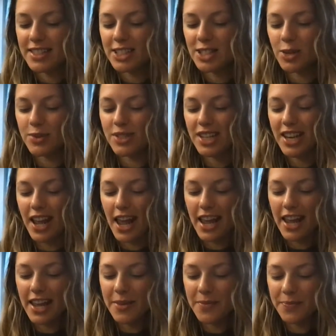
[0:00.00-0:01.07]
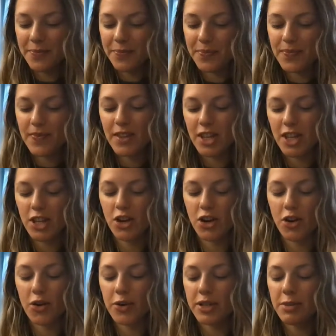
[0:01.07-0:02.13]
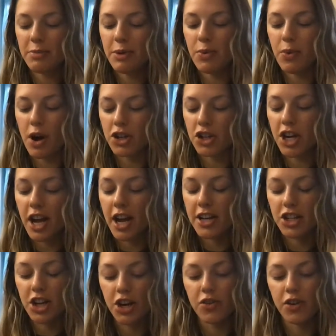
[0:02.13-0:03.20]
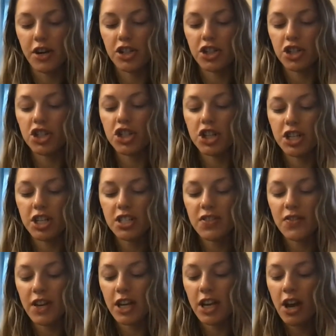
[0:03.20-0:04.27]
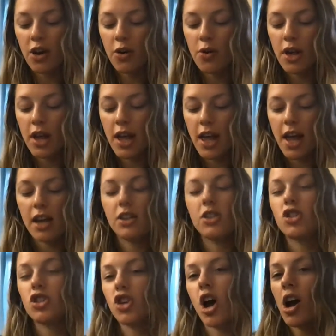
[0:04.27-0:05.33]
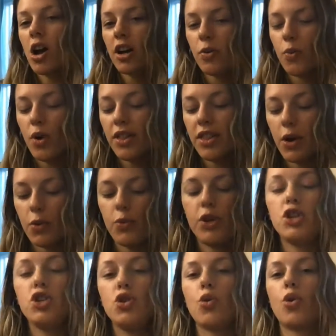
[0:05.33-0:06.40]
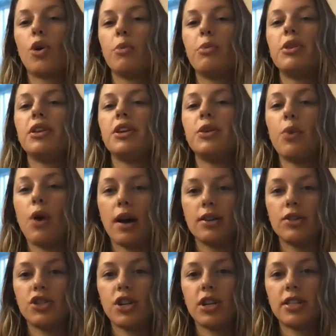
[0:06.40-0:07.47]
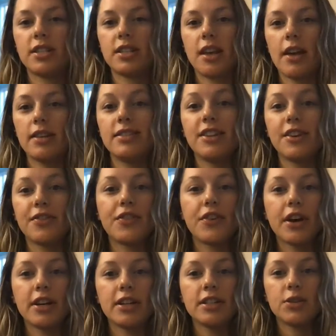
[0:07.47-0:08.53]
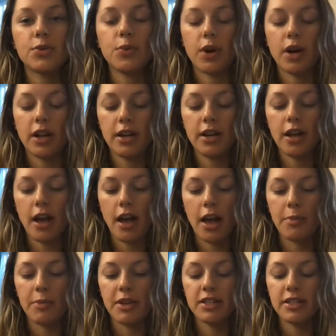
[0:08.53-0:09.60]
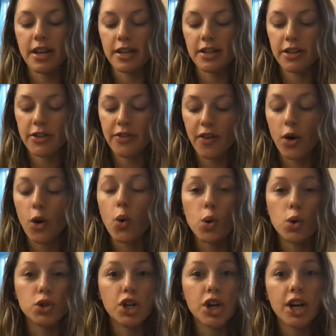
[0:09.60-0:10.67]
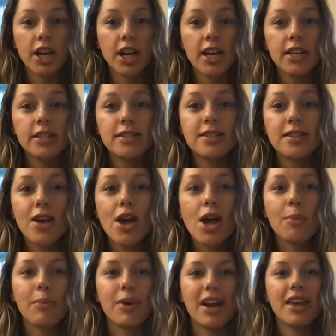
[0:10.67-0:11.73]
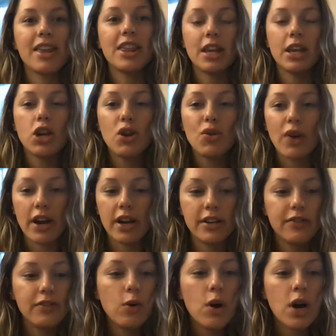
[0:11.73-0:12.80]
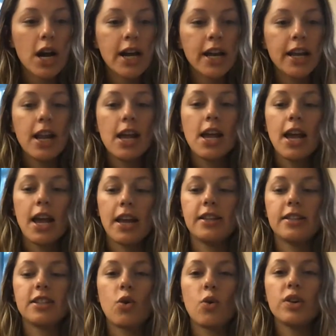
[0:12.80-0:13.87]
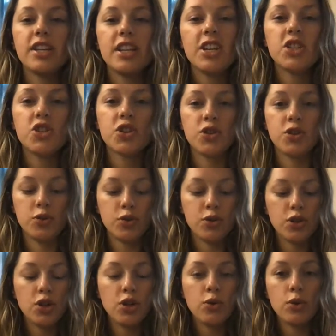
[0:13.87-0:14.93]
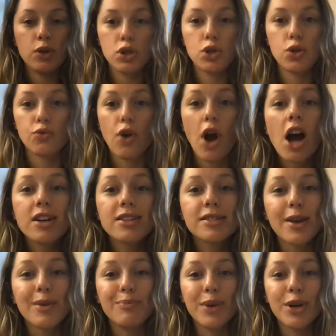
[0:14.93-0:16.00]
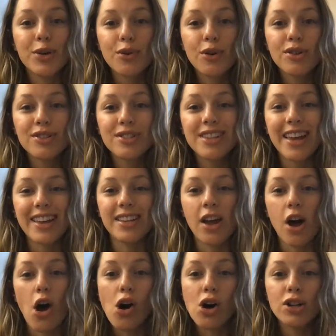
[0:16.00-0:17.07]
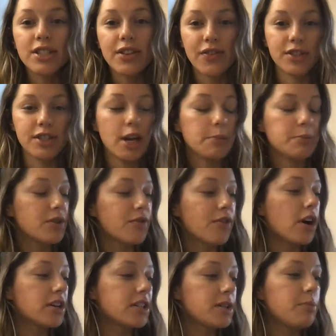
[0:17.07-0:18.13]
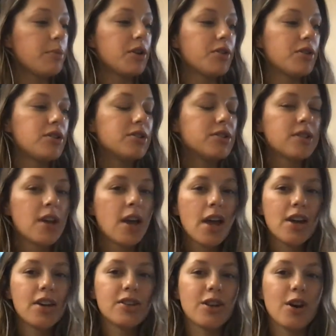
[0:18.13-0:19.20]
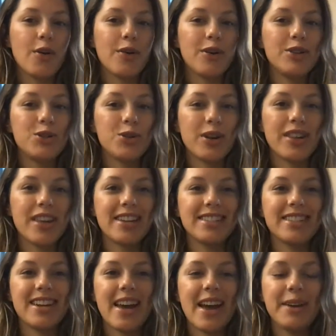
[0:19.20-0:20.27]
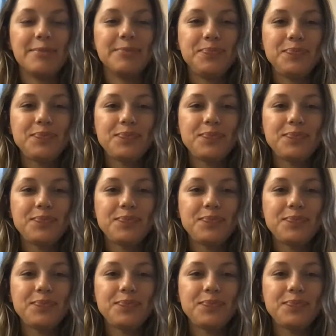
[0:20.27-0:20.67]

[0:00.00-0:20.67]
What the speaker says: so today you're going to be watching a Generation Genius video, and it's not one that we normally watch. It's a different one intended for older kids, but I think you're ready for it, and it's going to introduce you to rocks and minerals and all different types of rocks and minerals. So enjoy that today.